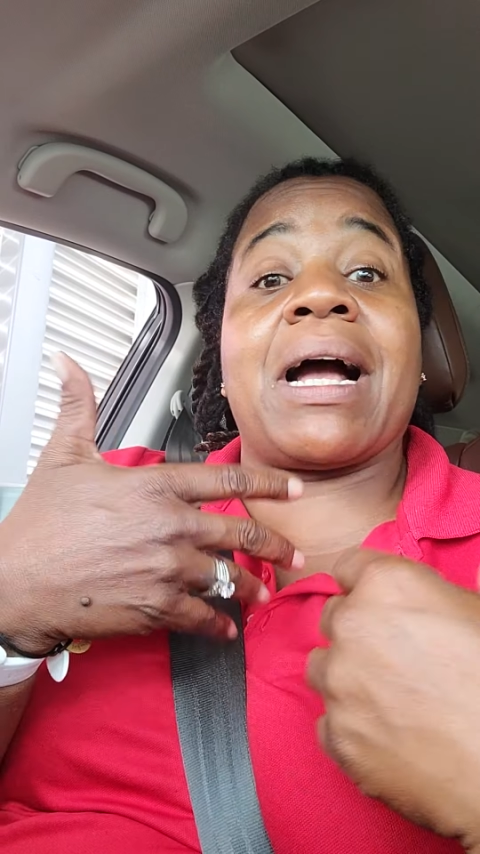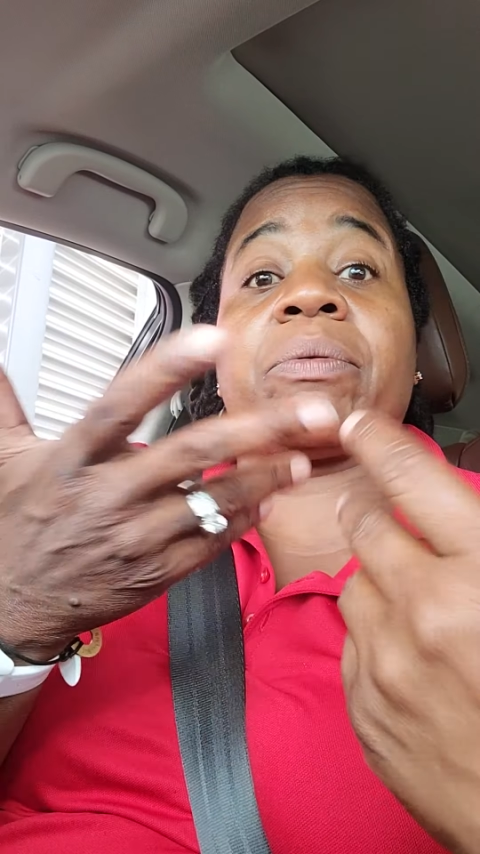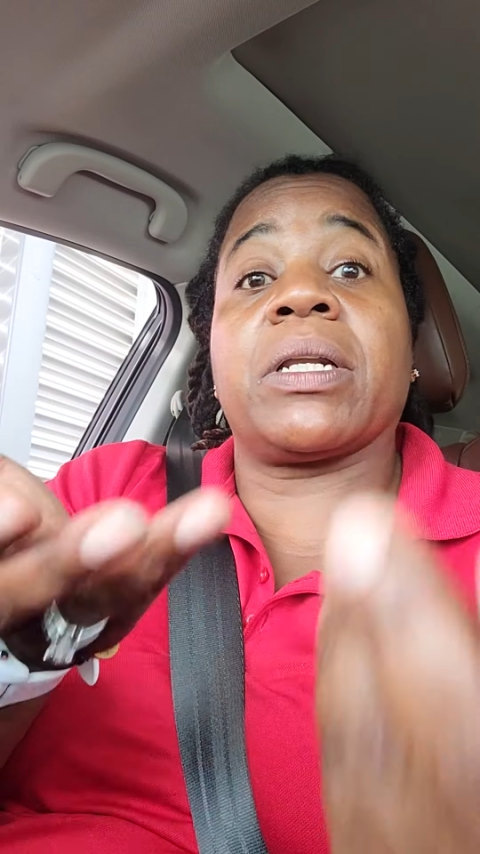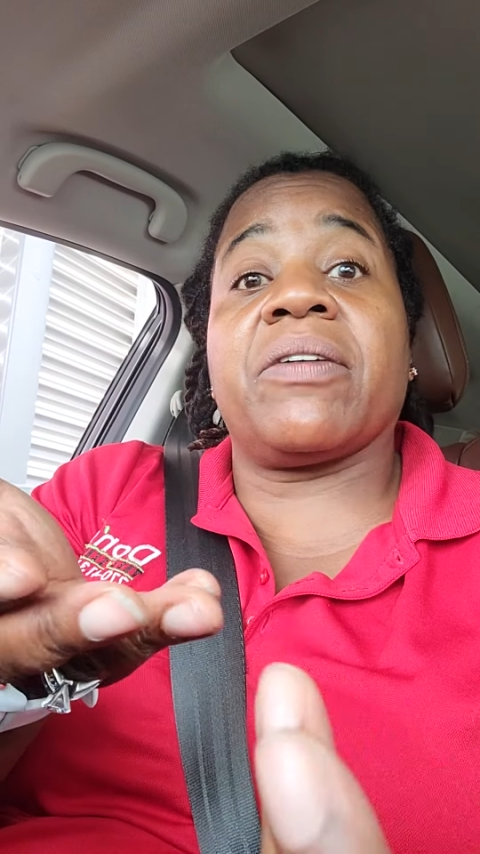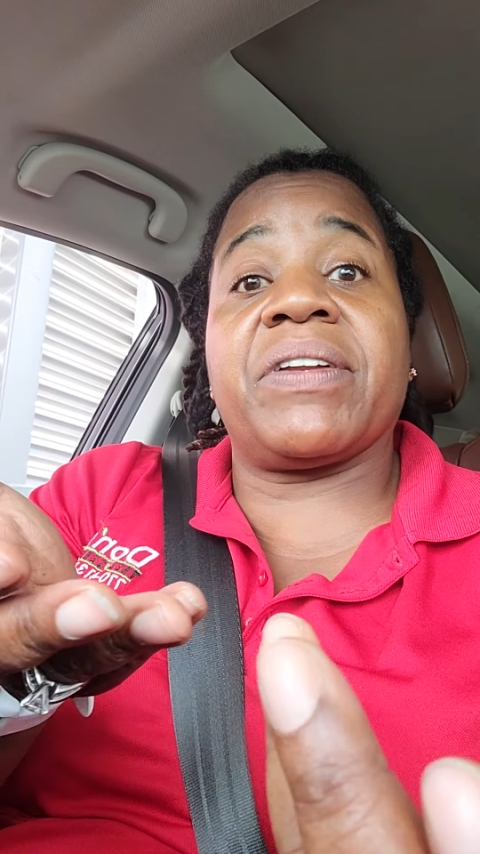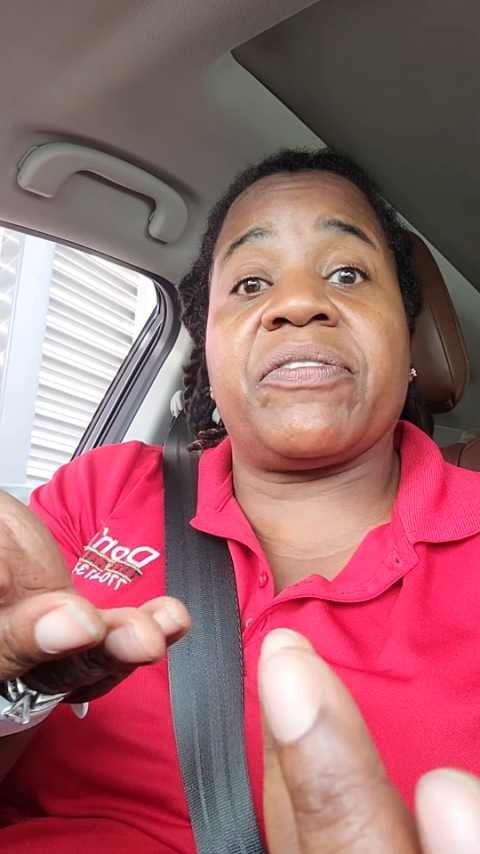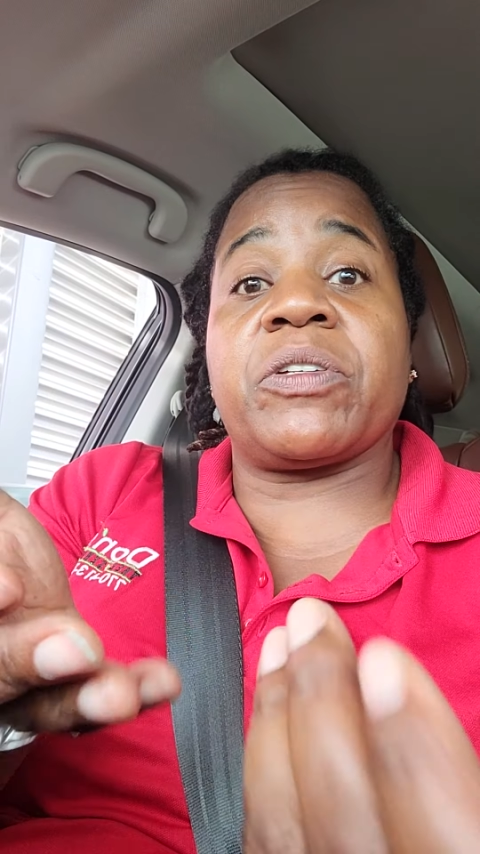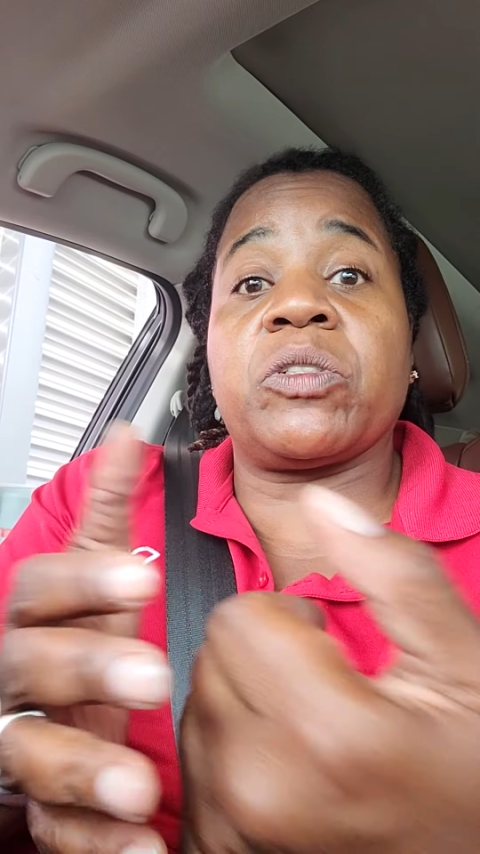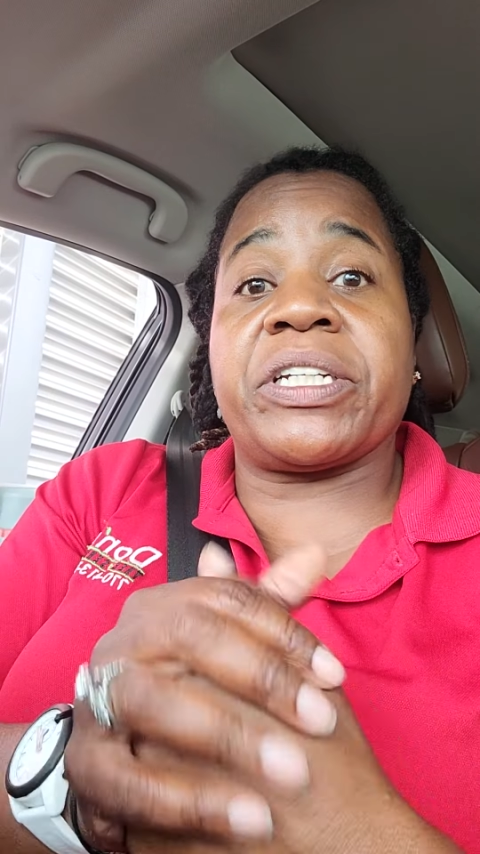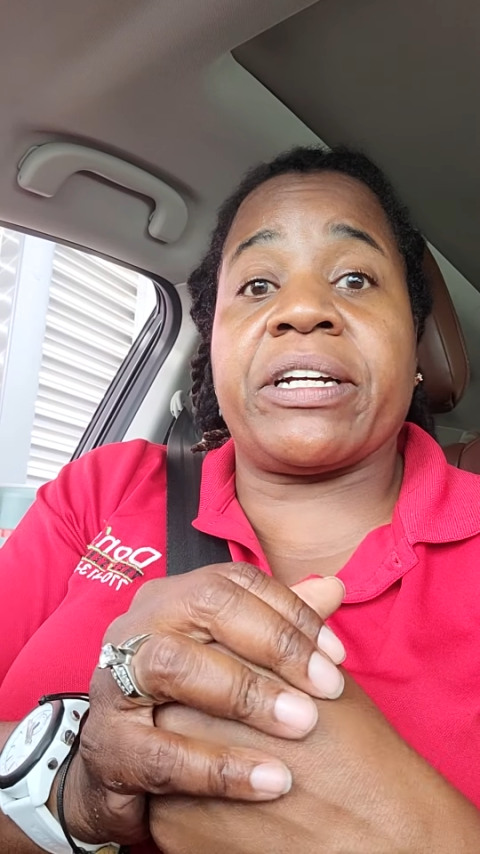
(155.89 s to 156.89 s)
I would love it if
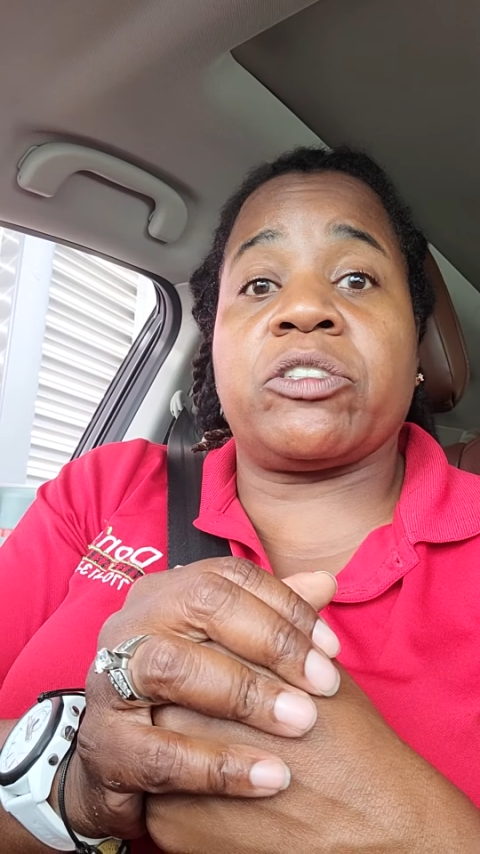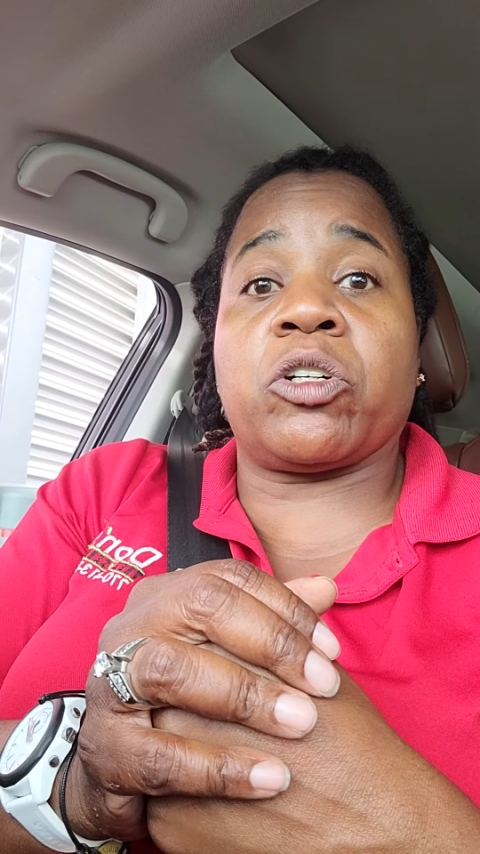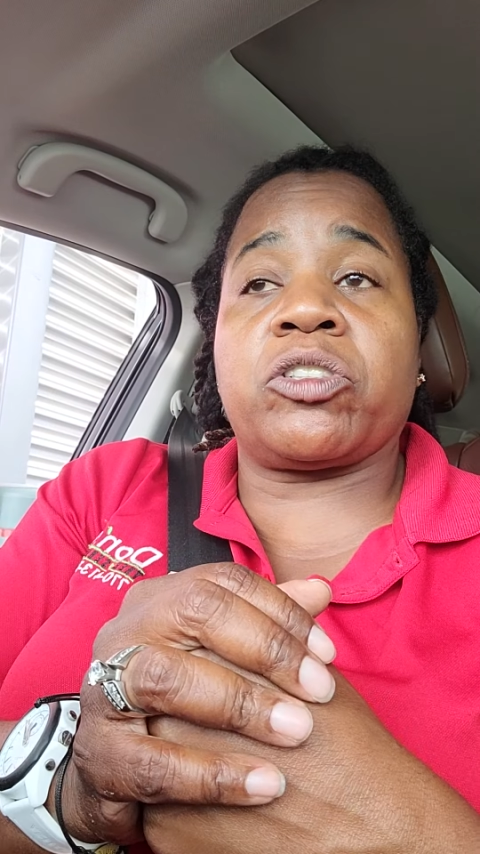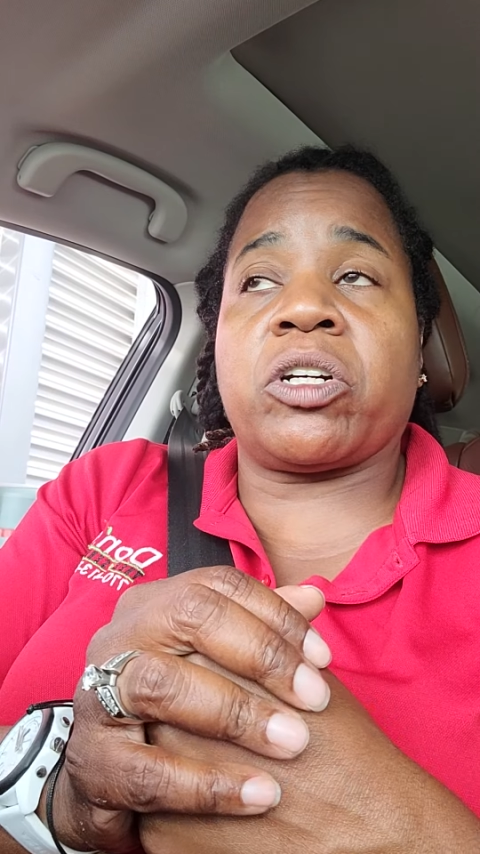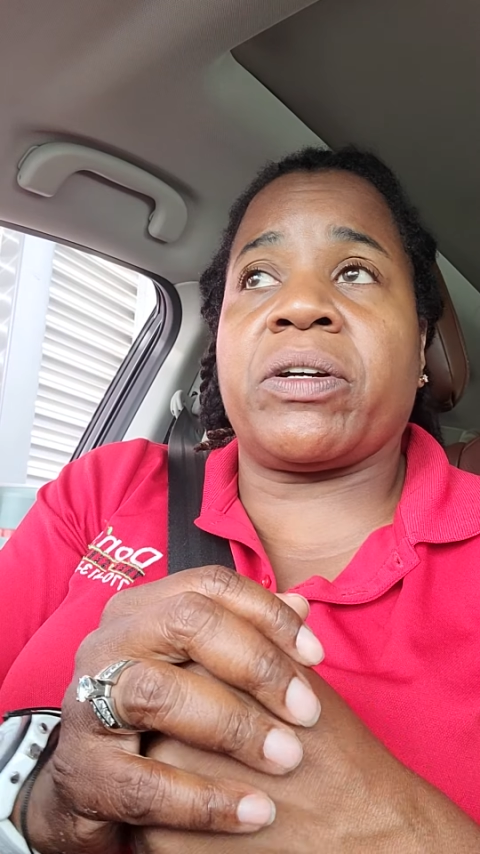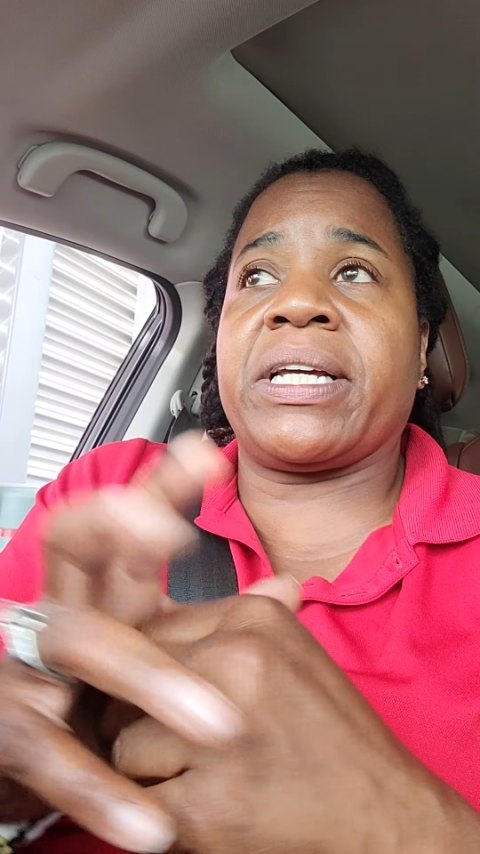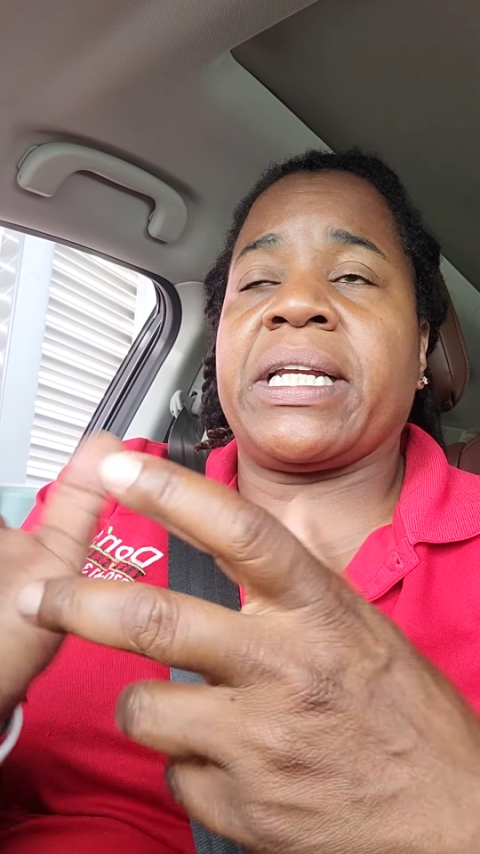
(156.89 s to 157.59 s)
you shared your journey